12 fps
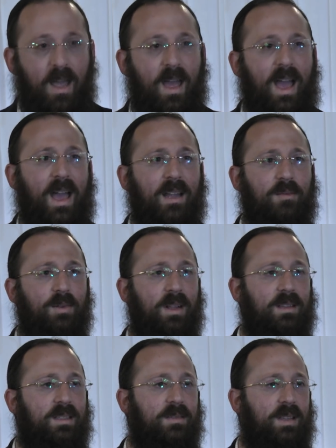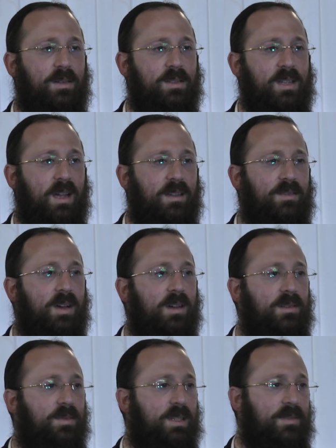I had a relative that was kind of cut
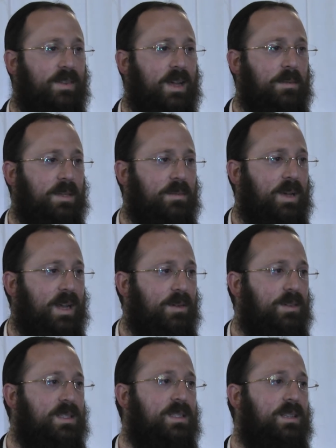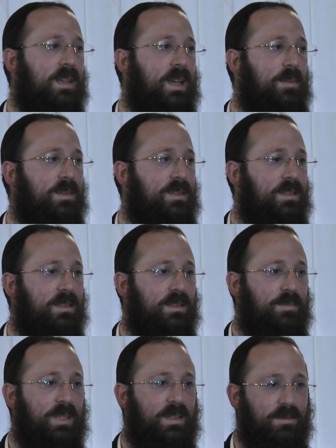off with the family, but I was able to
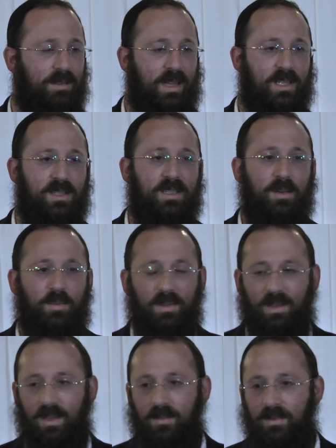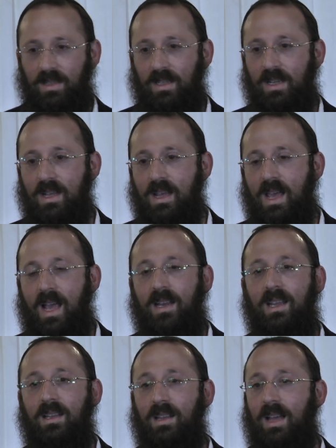build a relationship with him, and
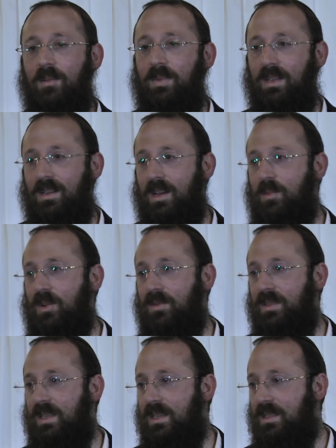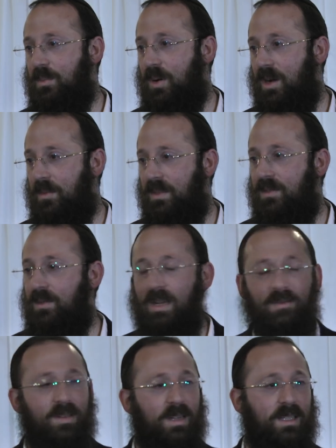he allowed me to come over to his apartment
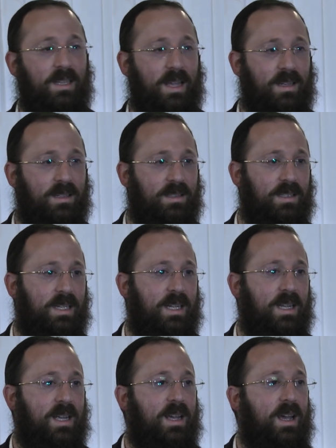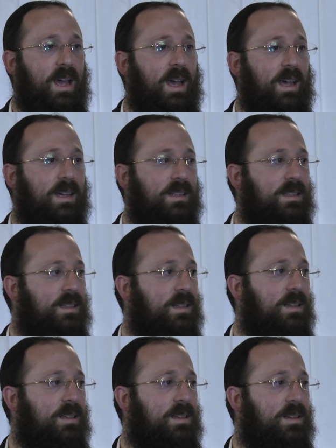whenever I'd like, and
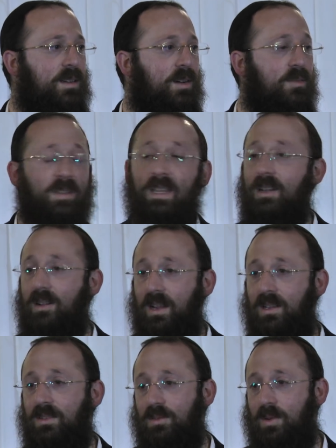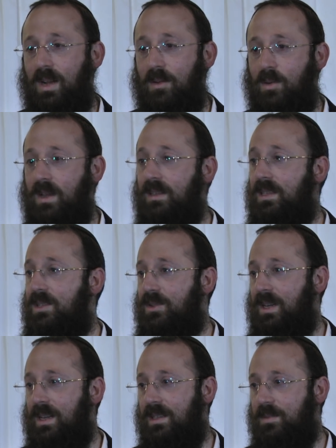over there I could do what I want and
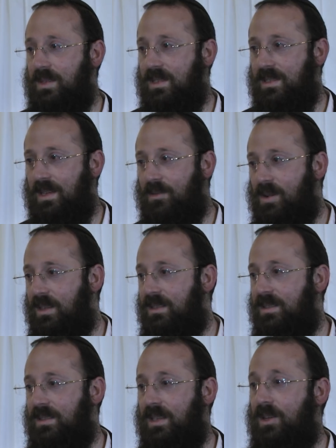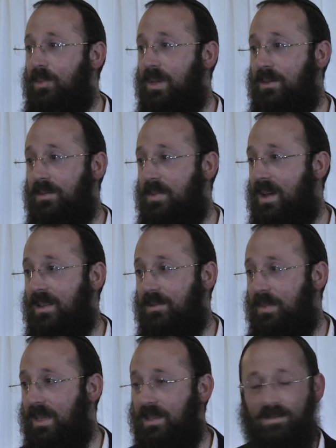drink as much as I want, and nobody would bother
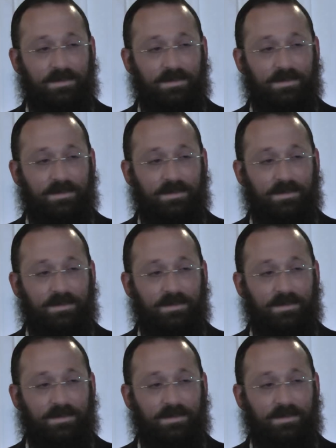me.